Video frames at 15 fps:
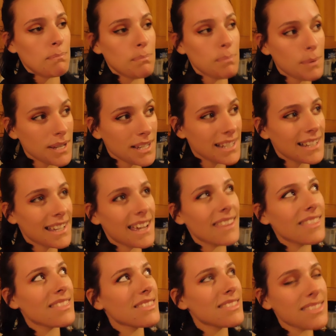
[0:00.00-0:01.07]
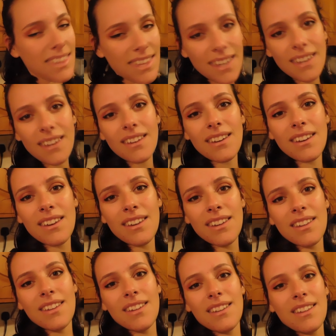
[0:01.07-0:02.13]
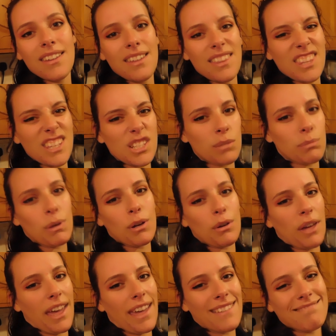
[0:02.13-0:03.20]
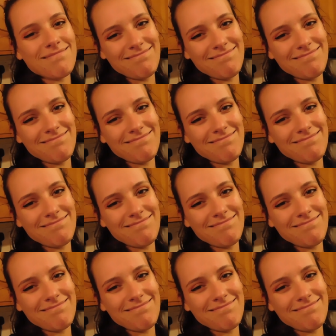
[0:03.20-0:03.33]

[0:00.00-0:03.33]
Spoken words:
but I think this should be okay.